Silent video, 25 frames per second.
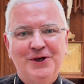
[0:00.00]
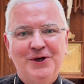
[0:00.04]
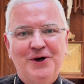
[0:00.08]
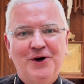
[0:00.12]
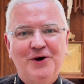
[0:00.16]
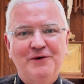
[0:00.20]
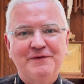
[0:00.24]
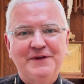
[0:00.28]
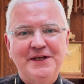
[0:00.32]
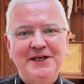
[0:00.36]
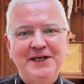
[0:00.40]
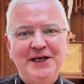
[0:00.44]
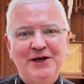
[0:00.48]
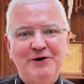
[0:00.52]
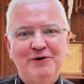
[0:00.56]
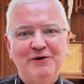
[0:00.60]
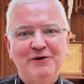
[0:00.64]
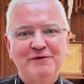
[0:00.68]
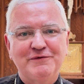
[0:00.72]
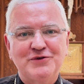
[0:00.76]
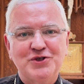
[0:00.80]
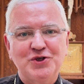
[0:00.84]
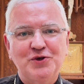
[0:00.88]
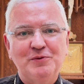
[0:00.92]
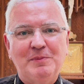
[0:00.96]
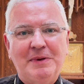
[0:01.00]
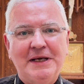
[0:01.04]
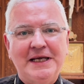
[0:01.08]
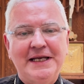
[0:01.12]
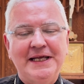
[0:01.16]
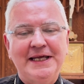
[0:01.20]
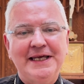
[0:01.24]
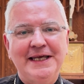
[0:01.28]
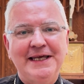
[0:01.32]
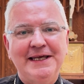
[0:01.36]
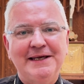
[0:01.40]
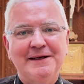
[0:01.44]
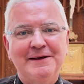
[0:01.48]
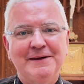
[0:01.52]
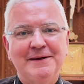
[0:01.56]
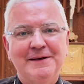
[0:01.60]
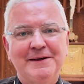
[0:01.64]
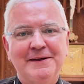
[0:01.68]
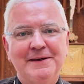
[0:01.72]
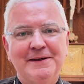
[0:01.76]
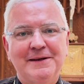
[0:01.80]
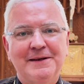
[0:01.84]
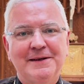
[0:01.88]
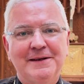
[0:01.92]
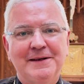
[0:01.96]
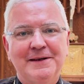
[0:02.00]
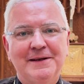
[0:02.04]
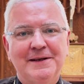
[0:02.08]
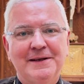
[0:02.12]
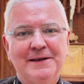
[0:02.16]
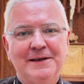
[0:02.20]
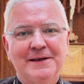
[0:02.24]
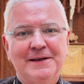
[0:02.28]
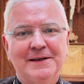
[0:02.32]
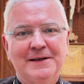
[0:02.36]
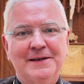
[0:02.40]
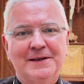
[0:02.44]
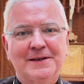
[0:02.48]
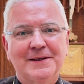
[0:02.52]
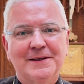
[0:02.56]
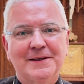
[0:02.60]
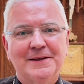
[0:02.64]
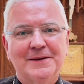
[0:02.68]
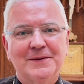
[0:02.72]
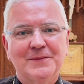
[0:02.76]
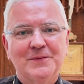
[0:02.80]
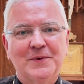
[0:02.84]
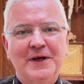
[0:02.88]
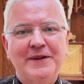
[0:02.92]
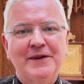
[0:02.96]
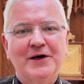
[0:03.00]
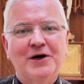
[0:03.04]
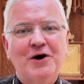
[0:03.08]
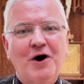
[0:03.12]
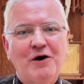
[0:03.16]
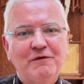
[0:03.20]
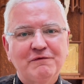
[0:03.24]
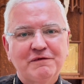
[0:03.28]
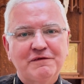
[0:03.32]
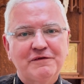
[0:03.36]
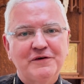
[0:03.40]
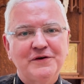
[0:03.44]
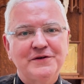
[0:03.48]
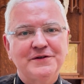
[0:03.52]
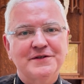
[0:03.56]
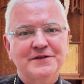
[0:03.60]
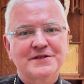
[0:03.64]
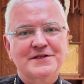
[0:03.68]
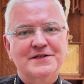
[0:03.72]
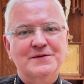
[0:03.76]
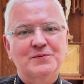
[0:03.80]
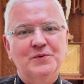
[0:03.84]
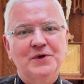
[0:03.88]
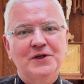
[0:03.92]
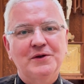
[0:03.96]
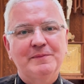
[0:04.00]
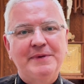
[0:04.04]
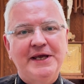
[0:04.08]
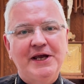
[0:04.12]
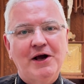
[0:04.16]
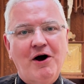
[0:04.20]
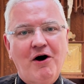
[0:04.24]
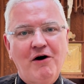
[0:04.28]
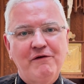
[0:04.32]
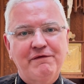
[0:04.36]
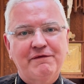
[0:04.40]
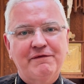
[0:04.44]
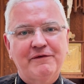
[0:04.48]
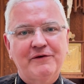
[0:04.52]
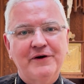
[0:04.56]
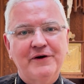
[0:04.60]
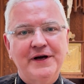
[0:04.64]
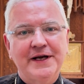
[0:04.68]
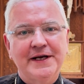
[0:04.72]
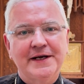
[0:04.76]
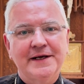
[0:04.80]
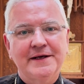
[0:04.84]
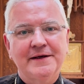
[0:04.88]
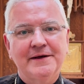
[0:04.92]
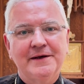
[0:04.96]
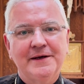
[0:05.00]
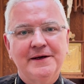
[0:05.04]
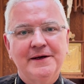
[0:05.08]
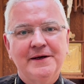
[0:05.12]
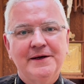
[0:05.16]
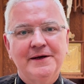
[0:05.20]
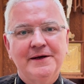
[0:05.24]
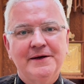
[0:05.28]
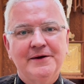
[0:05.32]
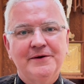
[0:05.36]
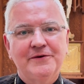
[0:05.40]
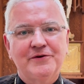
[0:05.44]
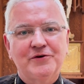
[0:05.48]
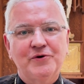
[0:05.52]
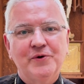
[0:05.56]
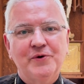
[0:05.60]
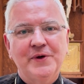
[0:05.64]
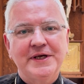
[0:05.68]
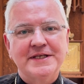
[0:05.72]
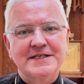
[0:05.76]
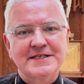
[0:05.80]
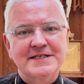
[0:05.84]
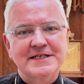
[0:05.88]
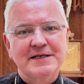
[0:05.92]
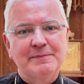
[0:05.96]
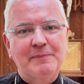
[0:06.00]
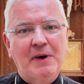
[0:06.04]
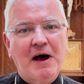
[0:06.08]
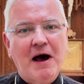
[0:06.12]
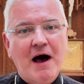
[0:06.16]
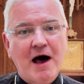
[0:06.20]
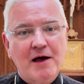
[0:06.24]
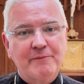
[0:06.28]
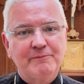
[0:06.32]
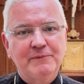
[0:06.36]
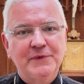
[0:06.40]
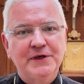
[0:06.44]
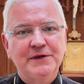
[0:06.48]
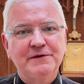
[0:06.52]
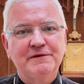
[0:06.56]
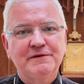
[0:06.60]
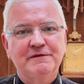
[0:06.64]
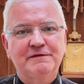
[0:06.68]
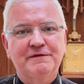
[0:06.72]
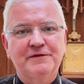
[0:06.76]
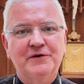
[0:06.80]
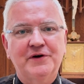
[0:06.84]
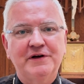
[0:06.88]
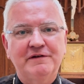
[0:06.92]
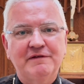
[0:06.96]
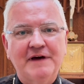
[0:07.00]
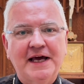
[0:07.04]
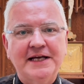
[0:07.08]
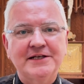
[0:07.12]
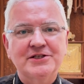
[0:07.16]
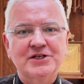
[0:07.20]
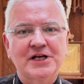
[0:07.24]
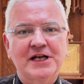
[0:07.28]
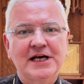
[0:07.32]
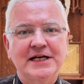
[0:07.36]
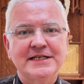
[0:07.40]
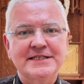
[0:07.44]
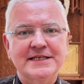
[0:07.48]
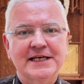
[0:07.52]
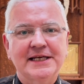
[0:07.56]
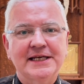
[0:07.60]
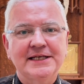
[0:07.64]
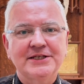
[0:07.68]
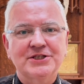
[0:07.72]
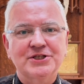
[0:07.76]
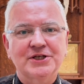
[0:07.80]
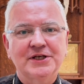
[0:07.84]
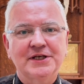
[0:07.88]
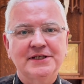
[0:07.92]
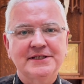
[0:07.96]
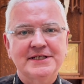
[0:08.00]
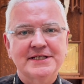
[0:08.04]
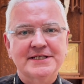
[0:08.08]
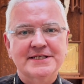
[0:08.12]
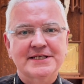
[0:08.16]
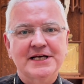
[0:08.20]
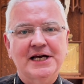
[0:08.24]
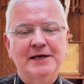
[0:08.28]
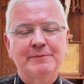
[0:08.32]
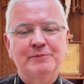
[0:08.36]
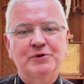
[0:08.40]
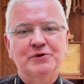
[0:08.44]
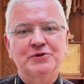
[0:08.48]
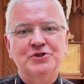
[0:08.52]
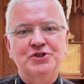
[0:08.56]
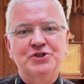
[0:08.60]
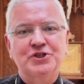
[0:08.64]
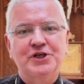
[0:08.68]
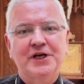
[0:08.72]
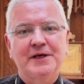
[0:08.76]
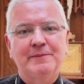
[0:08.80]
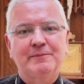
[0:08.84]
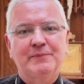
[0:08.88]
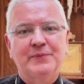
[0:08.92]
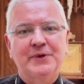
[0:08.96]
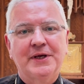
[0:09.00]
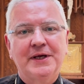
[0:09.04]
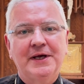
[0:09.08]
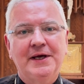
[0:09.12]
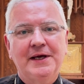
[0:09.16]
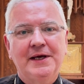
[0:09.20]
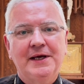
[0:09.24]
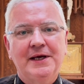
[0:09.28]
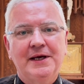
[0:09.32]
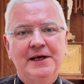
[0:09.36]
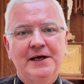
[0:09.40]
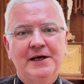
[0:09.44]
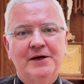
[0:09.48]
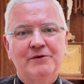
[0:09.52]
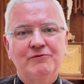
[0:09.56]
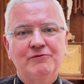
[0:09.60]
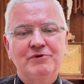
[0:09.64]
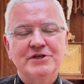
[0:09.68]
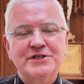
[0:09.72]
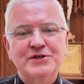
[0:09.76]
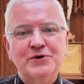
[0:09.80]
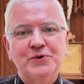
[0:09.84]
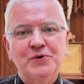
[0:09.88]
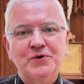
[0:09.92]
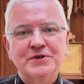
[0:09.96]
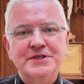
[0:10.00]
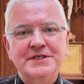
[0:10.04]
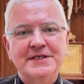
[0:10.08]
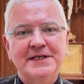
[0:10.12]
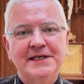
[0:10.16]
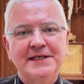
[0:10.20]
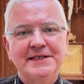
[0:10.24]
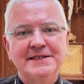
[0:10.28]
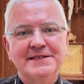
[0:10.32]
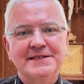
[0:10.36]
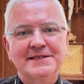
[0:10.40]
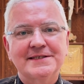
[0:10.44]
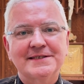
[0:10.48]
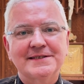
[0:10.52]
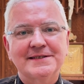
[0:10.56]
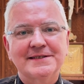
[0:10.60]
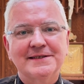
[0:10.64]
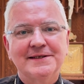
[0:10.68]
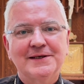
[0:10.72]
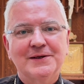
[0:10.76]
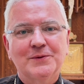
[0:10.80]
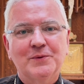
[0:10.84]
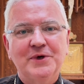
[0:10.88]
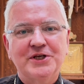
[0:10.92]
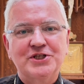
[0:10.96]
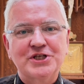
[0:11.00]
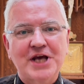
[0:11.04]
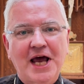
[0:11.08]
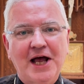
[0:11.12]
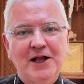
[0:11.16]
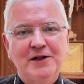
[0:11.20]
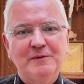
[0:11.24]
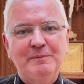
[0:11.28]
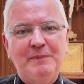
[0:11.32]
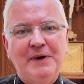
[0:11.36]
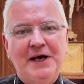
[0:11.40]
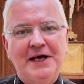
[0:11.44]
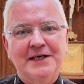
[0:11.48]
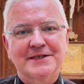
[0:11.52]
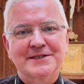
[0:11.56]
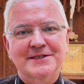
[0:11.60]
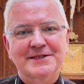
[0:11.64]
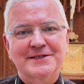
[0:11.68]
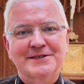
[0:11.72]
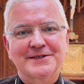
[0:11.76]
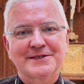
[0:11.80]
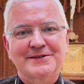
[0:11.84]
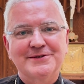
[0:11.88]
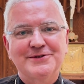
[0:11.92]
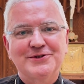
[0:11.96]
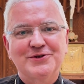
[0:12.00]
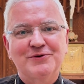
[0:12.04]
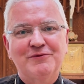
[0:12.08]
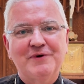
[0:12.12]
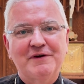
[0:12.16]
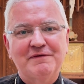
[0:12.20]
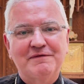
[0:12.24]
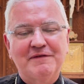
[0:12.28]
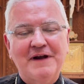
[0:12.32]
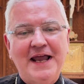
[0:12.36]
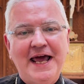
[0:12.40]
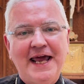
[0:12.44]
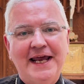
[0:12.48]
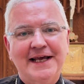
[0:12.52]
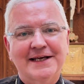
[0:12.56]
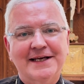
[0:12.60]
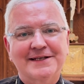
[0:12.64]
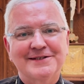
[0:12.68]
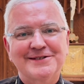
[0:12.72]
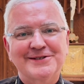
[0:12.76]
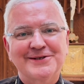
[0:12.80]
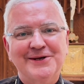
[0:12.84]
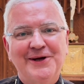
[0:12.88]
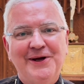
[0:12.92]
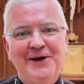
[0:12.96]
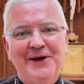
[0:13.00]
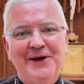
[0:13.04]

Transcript: of the Year of Jubilee, when the conference will be offering, through its Department for Evangelisation and Discipleship, resources which help us to reflect